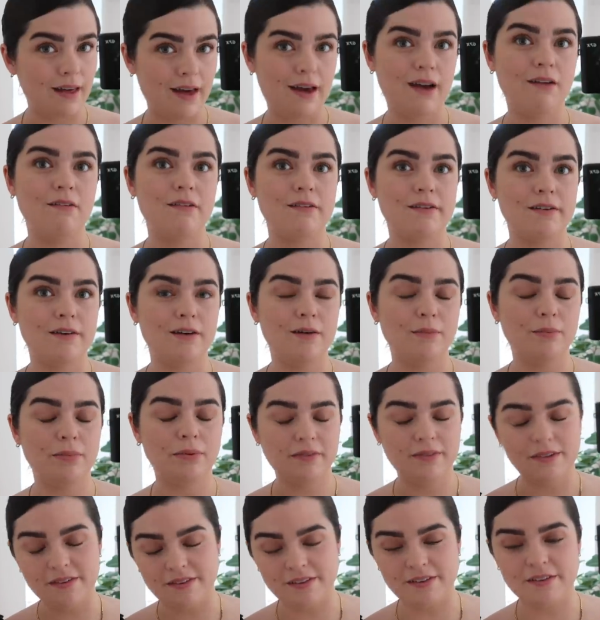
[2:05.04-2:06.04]
The hair is up.
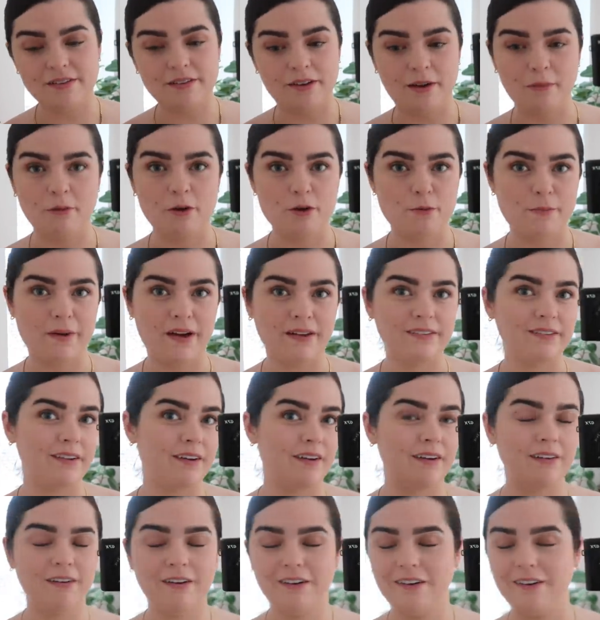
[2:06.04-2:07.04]
This is so much
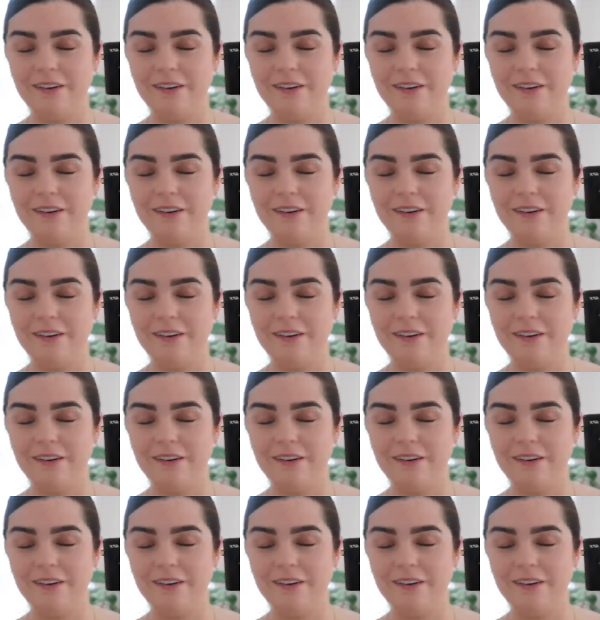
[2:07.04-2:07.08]
better.